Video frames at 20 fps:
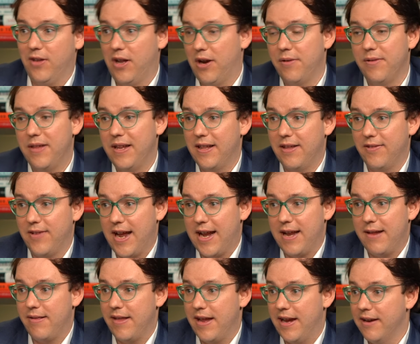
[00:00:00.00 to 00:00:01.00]
I don't think there's
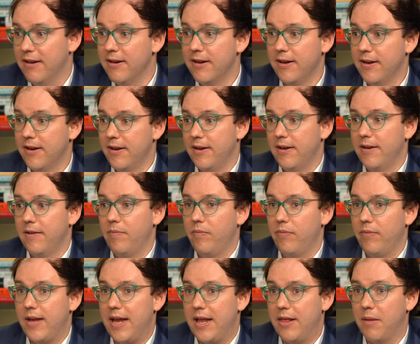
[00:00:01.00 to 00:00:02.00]
anything
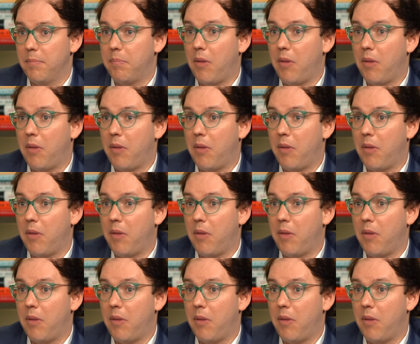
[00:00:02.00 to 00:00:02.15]
in the